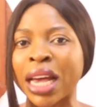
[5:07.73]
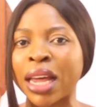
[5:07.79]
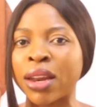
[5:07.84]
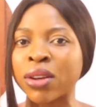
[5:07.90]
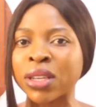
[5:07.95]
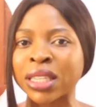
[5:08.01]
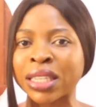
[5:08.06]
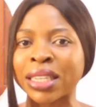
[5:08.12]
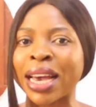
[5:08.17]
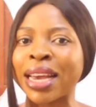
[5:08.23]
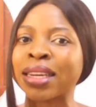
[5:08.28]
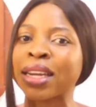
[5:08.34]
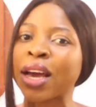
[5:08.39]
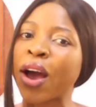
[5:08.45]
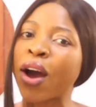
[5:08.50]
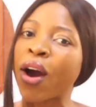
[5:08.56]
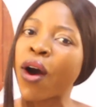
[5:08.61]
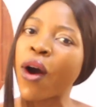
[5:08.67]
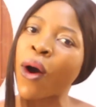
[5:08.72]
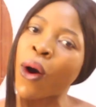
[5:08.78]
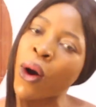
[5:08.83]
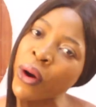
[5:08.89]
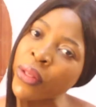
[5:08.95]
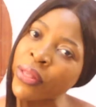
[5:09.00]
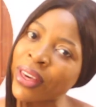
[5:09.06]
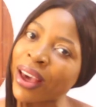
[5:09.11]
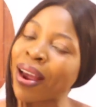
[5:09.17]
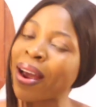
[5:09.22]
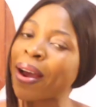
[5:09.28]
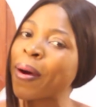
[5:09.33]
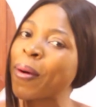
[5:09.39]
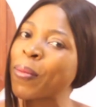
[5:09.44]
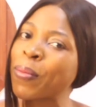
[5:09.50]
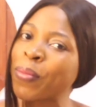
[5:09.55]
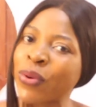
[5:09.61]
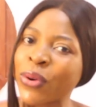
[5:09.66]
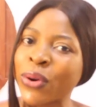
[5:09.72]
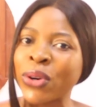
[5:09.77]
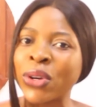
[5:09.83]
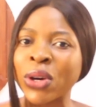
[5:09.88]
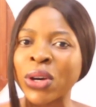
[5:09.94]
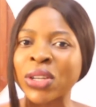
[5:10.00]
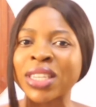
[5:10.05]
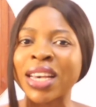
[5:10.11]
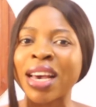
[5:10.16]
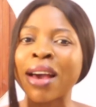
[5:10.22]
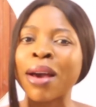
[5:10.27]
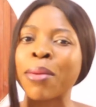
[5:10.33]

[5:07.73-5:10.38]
alongside other products.